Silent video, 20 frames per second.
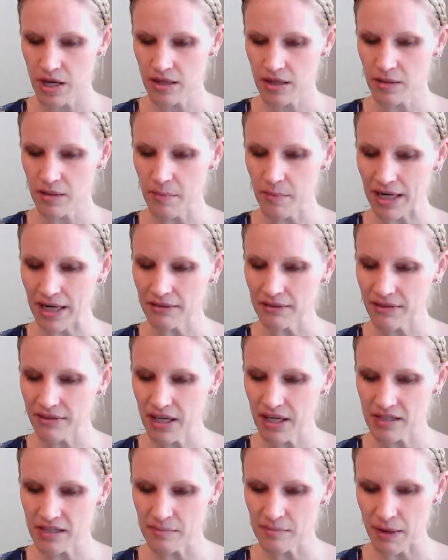the Battle of
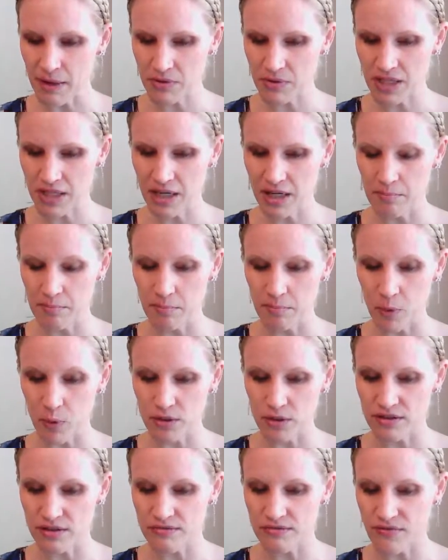Kings Mountain
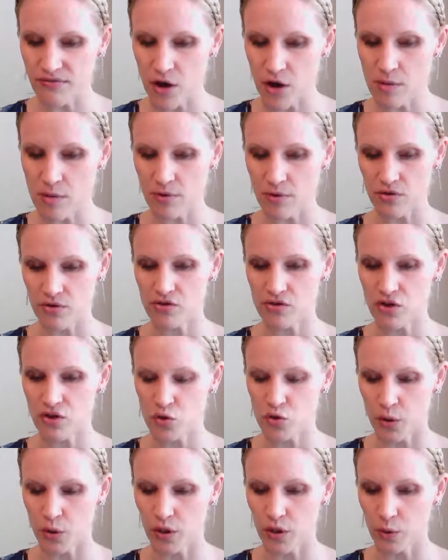emboldened farmers to
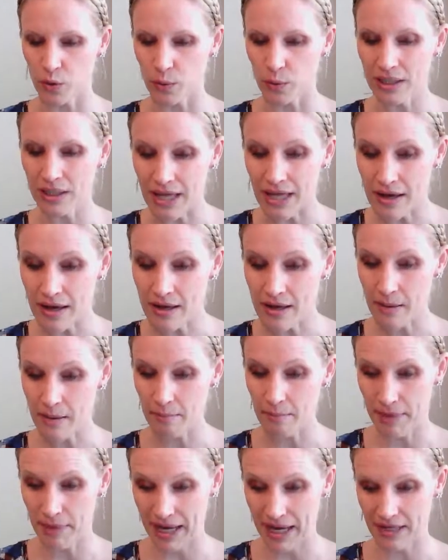join guerrilla
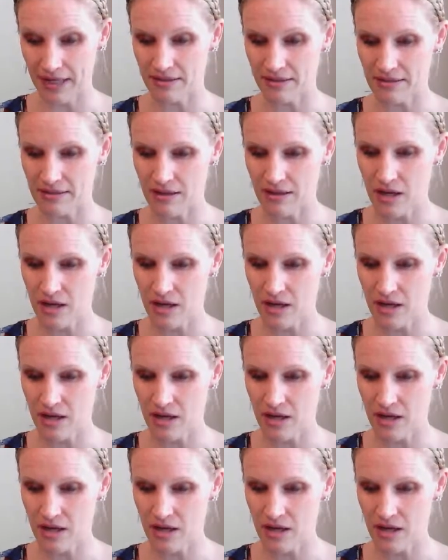bands